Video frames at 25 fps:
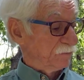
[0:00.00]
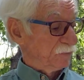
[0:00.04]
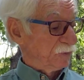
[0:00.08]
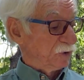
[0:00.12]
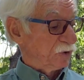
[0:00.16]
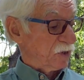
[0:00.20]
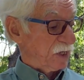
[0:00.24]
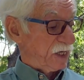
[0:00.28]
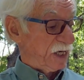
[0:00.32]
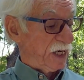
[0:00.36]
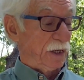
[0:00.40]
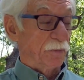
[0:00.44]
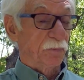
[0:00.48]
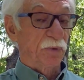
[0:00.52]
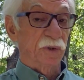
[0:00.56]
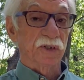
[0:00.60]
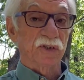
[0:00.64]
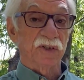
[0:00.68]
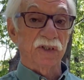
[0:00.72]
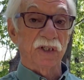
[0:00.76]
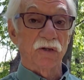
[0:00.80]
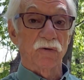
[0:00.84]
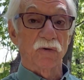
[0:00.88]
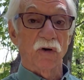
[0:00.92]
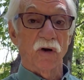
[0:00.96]
Do I need to put a
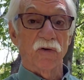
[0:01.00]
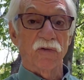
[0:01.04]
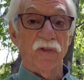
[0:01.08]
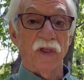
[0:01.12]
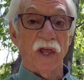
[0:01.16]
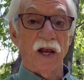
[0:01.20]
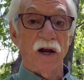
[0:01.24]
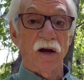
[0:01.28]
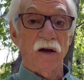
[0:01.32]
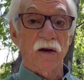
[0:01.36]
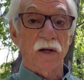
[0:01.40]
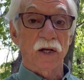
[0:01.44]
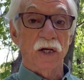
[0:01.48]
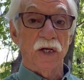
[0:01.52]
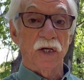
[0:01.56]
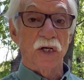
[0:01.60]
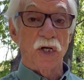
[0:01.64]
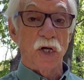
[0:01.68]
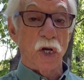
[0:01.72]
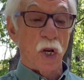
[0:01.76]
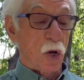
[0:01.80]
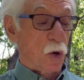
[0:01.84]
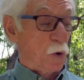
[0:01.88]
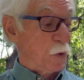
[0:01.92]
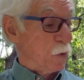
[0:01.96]
0 there?
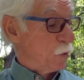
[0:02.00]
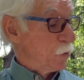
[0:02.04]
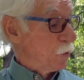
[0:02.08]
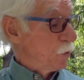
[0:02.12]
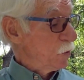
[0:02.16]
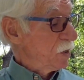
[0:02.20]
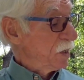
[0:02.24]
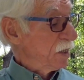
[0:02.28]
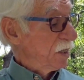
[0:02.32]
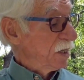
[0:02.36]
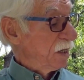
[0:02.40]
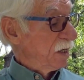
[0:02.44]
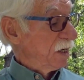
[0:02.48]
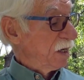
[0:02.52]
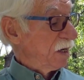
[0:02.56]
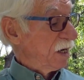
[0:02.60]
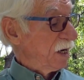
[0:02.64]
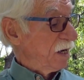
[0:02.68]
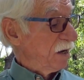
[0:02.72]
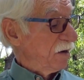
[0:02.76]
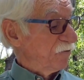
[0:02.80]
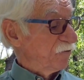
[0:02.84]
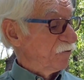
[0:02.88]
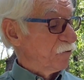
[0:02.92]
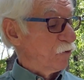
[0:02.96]
No.
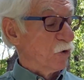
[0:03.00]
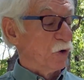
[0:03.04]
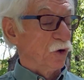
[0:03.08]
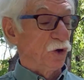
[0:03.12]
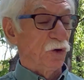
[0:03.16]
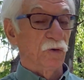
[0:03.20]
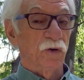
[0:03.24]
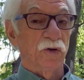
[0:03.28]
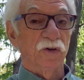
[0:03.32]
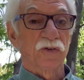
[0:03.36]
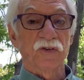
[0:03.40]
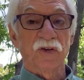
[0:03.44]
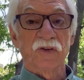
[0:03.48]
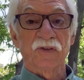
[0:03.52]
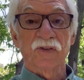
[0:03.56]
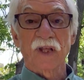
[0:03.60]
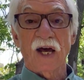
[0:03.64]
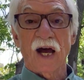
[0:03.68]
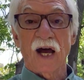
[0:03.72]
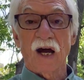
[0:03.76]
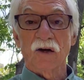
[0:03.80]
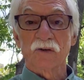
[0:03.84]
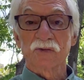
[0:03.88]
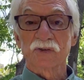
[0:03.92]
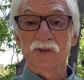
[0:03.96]
4 units in
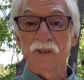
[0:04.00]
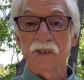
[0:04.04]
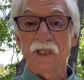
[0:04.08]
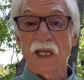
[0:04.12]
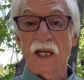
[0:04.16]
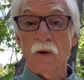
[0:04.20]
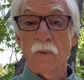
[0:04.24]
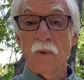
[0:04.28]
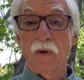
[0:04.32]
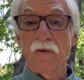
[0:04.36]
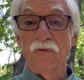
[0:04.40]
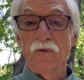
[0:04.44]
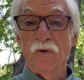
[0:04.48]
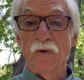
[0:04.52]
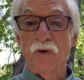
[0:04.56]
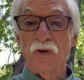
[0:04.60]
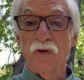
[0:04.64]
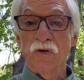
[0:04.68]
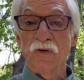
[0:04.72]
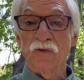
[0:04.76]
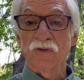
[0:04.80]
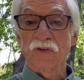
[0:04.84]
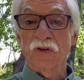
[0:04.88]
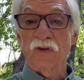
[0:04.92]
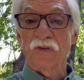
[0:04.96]
thousand, take away 4
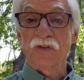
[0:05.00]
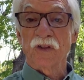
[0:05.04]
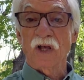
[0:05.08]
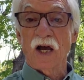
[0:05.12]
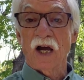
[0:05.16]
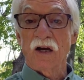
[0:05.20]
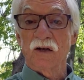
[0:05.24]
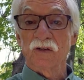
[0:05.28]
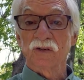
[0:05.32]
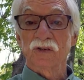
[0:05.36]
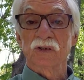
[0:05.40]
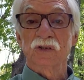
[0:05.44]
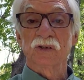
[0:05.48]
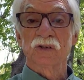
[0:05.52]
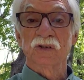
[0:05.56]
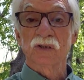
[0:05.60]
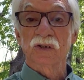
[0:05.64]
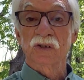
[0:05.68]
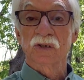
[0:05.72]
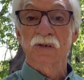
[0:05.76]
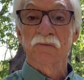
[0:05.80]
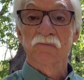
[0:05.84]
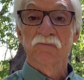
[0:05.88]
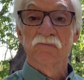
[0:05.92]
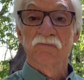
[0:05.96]
units in
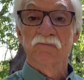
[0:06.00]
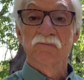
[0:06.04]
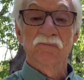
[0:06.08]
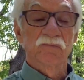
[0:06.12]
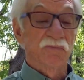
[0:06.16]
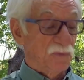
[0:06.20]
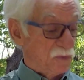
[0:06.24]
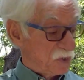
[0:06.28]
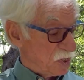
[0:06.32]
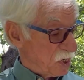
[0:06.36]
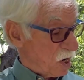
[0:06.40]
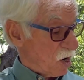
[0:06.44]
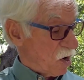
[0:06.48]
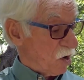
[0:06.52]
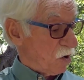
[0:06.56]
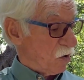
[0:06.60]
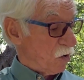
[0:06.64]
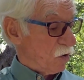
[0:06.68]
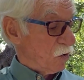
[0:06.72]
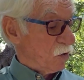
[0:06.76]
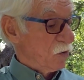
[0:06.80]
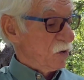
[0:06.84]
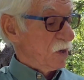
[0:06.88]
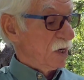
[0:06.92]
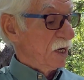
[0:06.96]
thousands?
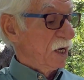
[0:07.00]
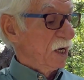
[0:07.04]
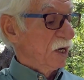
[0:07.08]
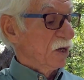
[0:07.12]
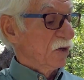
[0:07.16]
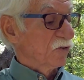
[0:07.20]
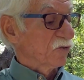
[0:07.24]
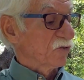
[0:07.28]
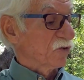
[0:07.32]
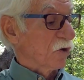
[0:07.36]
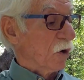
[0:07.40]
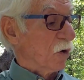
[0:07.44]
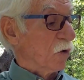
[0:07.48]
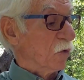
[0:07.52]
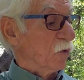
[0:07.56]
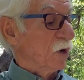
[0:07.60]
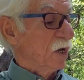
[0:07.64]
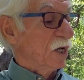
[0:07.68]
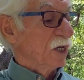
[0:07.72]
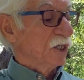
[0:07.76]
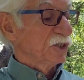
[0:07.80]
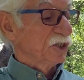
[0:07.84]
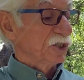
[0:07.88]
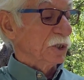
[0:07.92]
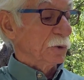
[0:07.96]
No. So
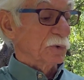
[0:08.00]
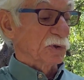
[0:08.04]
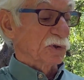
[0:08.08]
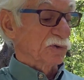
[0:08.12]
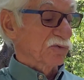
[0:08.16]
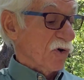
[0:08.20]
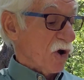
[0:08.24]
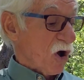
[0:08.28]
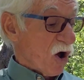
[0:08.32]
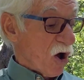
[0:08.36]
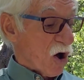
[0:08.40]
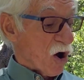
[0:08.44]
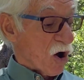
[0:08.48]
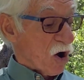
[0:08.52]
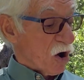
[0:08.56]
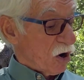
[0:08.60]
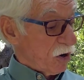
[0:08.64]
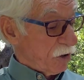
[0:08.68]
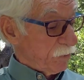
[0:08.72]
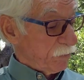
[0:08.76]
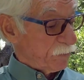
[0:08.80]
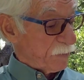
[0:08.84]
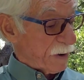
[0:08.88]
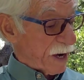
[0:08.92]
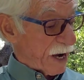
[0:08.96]
she was
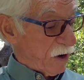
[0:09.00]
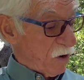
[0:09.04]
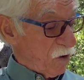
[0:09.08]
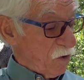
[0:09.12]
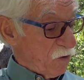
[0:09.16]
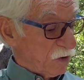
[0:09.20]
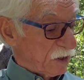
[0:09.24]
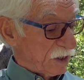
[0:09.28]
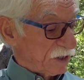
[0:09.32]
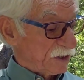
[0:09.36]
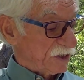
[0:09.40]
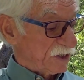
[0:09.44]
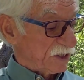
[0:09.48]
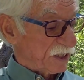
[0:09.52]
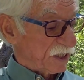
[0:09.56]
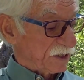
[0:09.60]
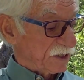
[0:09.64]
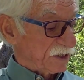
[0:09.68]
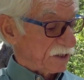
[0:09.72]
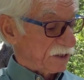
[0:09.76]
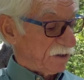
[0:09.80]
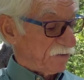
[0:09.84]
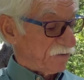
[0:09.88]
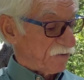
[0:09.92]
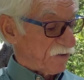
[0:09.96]
wrong by only
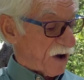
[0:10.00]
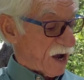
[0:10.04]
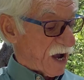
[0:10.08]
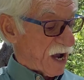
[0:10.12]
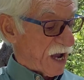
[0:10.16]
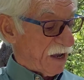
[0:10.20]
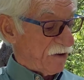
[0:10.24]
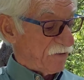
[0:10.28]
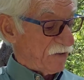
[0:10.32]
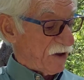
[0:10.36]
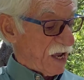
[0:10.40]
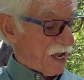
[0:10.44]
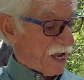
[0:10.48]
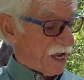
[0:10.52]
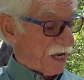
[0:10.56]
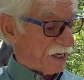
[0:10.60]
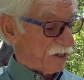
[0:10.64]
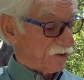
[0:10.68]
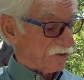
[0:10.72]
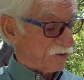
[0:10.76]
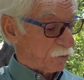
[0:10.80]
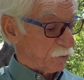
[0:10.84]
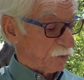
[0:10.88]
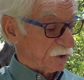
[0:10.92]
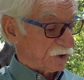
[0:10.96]
65
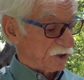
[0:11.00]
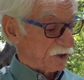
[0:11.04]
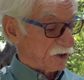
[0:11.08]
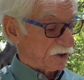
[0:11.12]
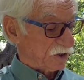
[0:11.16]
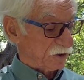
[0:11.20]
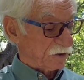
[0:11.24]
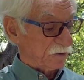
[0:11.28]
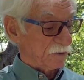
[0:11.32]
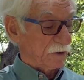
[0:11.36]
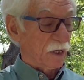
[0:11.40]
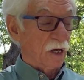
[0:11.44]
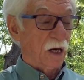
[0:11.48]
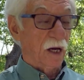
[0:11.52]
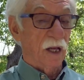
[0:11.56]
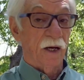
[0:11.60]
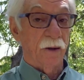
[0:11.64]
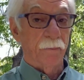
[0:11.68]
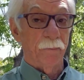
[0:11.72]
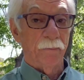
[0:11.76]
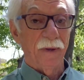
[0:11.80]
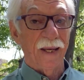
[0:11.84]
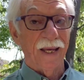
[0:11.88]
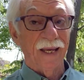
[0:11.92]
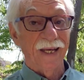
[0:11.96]
eggs, which is an
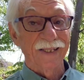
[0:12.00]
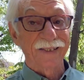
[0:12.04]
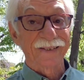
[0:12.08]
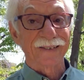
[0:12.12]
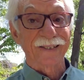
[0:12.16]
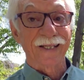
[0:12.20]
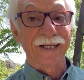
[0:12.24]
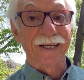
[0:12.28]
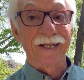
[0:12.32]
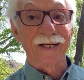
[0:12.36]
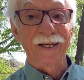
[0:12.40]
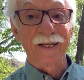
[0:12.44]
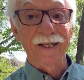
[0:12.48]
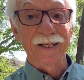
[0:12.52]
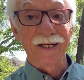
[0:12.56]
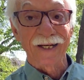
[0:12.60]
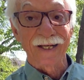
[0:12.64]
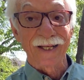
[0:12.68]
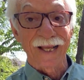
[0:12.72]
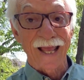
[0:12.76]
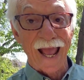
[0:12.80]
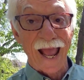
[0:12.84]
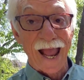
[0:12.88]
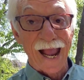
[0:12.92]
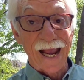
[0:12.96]

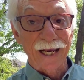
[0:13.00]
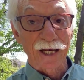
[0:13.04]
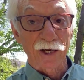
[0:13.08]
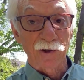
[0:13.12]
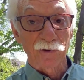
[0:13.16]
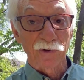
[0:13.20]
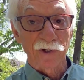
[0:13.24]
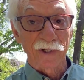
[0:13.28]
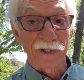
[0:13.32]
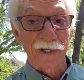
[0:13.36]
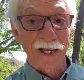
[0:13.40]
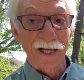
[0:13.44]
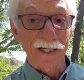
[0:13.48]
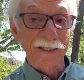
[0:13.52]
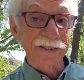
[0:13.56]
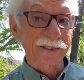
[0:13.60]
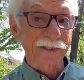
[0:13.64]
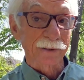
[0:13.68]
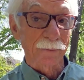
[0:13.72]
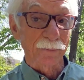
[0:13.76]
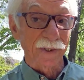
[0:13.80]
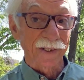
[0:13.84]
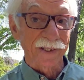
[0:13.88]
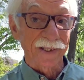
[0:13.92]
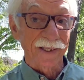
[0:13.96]
amazingly accurate
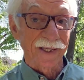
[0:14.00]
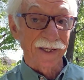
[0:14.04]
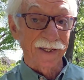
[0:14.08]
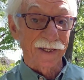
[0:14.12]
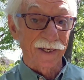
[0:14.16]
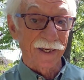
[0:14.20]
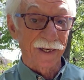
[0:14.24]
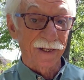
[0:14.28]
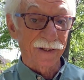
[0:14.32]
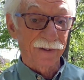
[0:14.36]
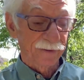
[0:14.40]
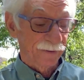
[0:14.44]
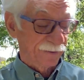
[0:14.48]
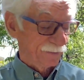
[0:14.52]
estimate, isn't it?